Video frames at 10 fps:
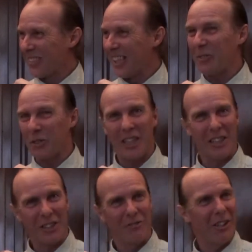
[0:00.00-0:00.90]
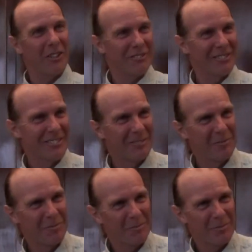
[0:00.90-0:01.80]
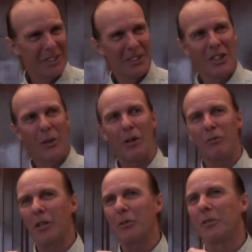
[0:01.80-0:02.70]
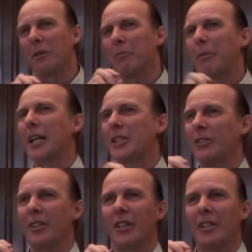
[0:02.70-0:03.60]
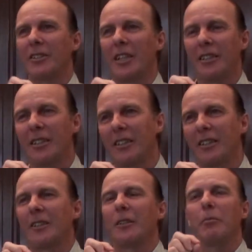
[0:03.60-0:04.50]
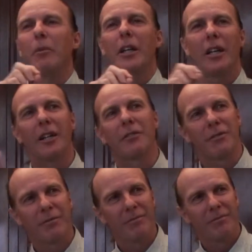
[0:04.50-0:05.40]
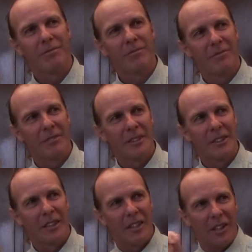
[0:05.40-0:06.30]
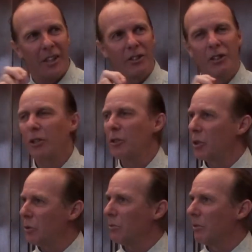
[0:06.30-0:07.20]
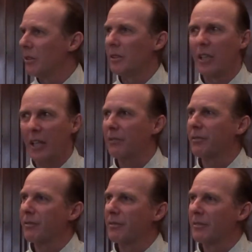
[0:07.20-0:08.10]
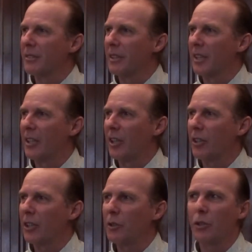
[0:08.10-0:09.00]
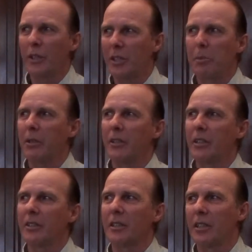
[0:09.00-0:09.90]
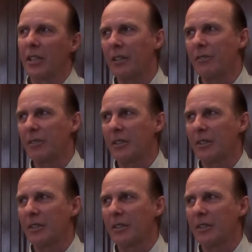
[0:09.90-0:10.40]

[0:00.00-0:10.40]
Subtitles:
That's what she actually wrote. So I wrote back to her and I said, my love, I know you love and I know you experience love,